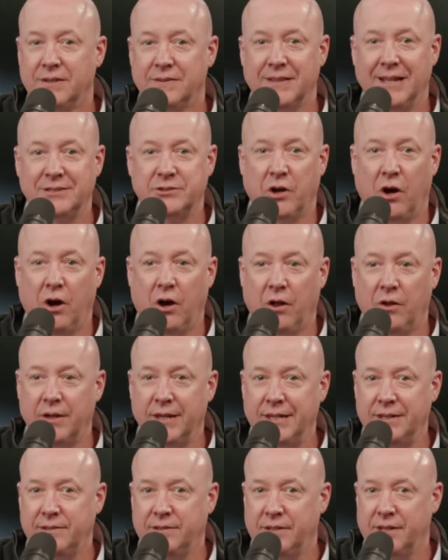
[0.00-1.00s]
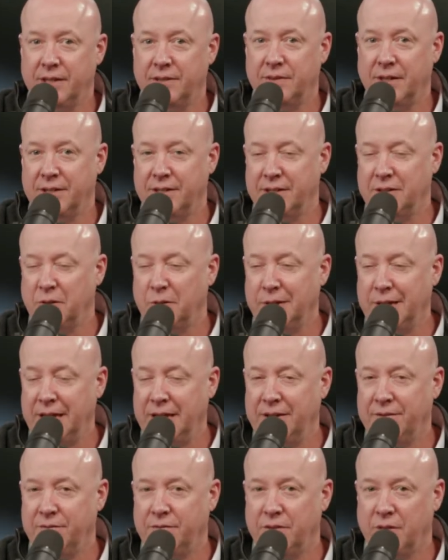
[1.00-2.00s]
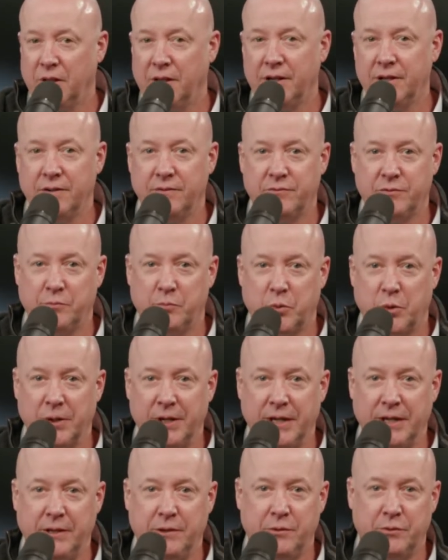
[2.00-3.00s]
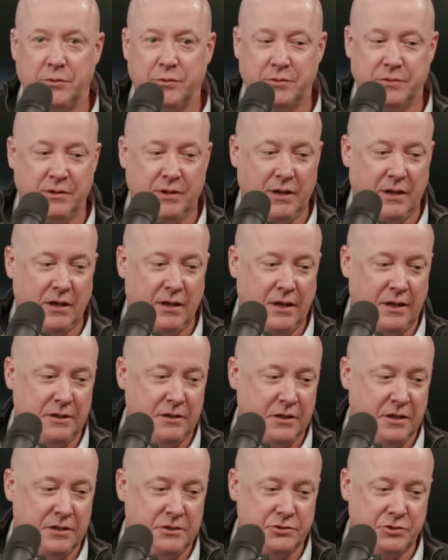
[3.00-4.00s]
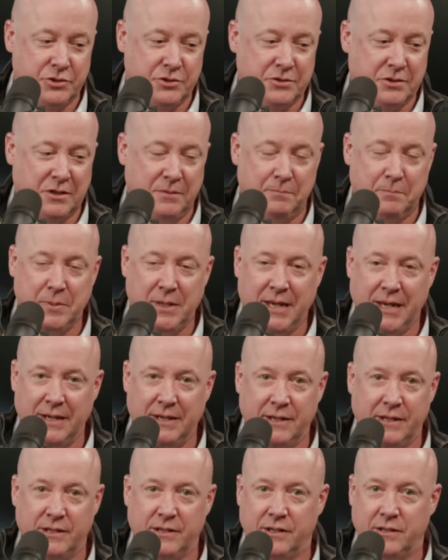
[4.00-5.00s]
That's all he did, that he lived, breathed, and, and just competed.